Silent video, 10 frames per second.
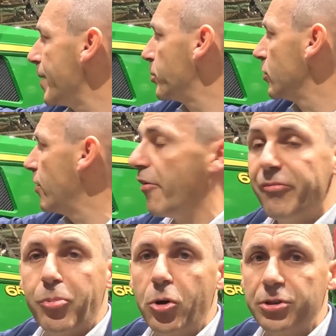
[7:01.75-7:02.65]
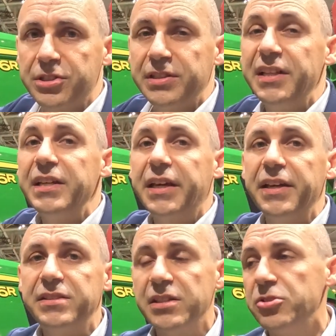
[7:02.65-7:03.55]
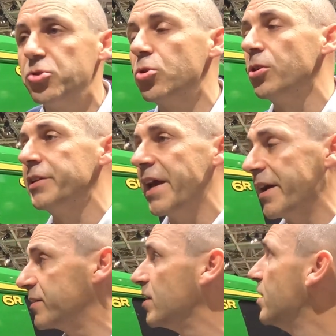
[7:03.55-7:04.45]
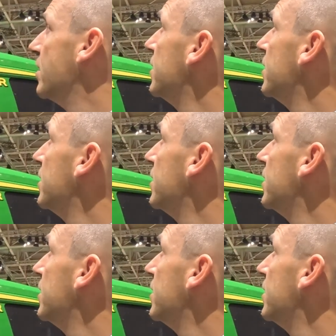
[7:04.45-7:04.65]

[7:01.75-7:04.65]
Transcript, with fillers: couple of ports dedicated to connect